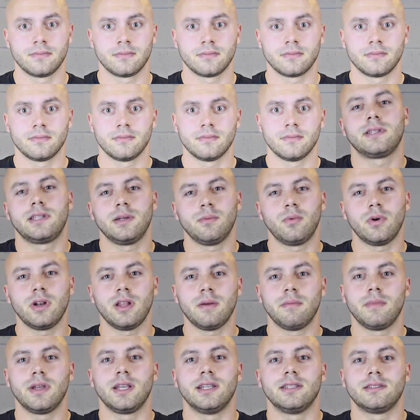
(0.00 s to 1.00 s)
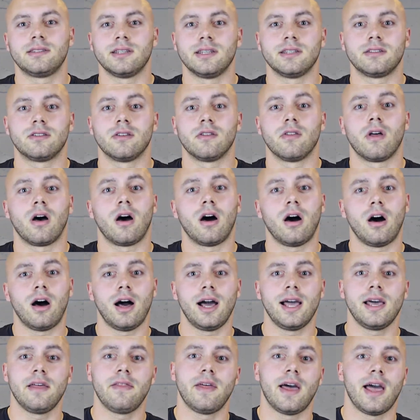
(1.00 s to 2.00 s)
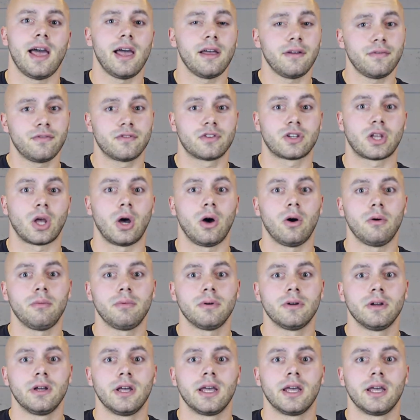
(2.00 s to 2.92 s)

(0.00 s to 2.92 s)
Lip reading: So basically what it means is that the higher the f-stop